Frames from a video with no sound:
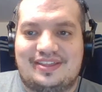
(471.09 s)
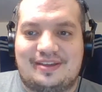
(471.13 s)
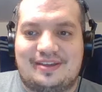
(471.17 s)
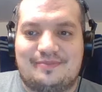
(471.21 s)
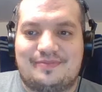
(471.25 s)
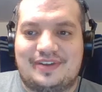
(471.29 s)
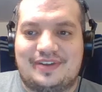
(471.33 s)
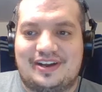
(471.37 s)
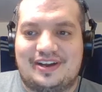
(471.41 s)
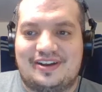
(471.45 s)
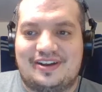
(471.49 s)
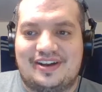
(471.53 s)
I'm
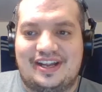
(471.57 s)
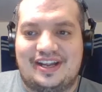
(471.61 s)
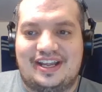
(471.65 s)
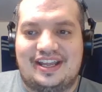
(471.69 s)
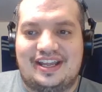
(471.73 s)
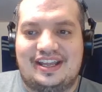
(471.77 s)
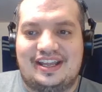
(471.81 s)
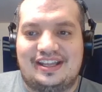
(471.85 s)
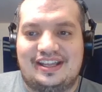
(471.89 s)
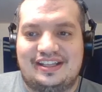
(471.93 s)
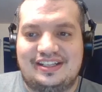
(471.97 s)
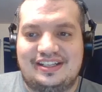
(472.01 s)
very,
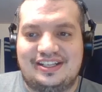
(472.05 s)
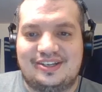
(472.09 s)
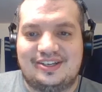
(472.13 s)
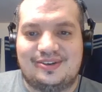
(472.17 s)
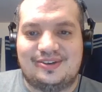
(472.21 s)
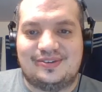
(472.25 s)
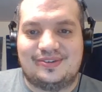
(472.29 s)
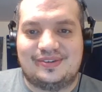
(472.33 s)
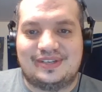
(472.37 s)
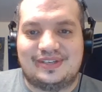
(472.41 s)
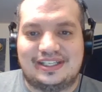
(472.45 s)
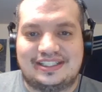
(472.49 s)
you
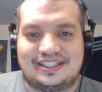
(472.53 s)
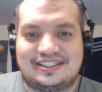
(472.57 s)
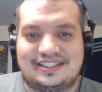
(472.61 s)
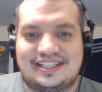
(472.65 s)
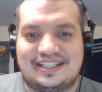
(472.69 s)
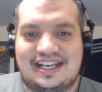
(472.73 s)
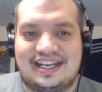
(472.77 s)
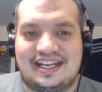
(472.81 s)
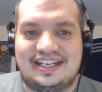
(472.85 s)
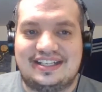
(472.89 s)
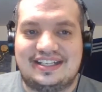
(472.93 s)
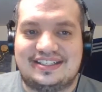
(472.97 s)
know,
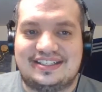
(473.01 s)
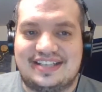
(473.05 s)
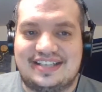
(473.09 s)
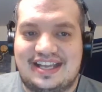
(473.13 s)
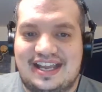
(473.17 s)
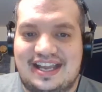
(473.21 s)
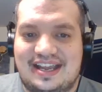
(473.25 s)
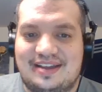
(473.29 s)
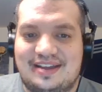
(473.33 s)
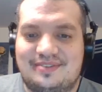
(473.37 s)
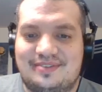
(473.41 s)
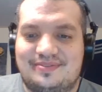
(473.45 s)
excited to
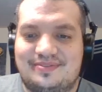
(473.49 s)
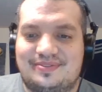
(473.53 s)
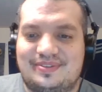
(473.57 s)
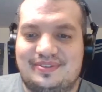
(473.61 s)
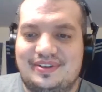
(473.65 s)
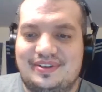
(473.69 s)
have